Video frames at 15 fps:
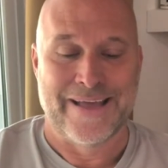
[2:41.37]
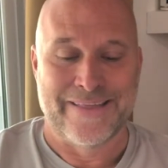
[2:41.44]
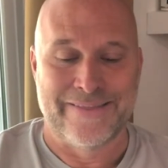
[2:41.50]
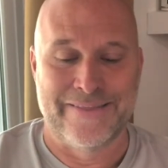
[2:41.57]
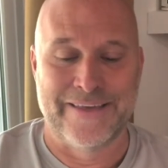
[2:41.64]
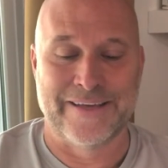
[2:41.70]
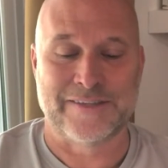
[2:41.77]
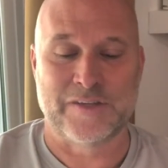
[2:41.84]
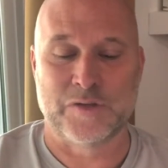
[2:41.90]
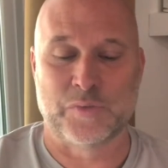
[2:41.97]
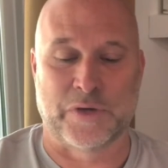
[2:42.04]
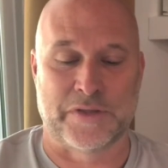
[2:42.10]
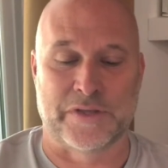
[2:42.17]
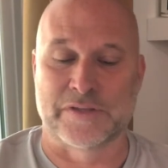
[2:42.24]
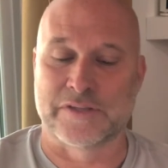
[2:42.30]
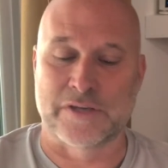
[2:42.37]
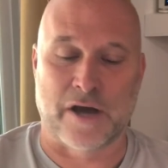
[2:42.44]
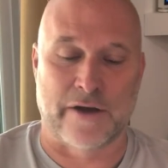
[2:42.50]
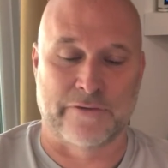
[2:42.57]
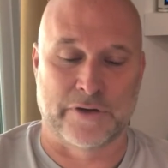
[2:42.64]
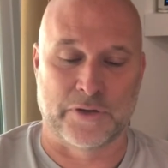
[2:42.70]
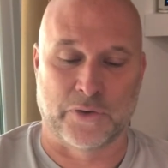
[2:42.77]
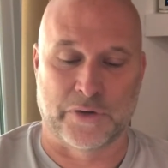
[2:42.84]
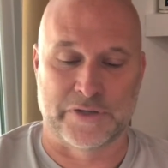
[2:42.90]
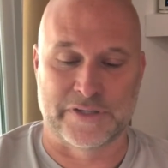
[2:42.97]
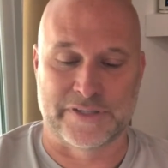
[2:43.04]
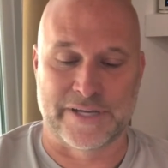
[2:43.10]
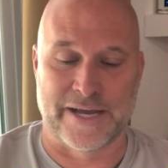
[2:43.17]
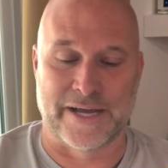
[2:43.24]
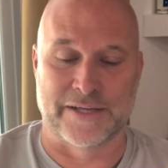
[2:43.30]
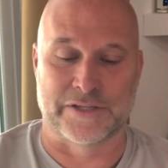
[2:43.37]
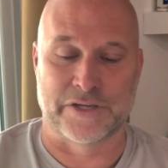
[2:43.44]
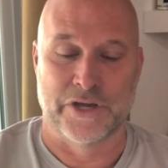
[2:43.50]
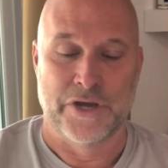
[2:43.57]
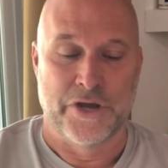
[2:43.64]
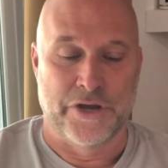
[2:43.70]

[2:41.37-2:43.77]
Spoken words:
This is what the sovereign Lord says.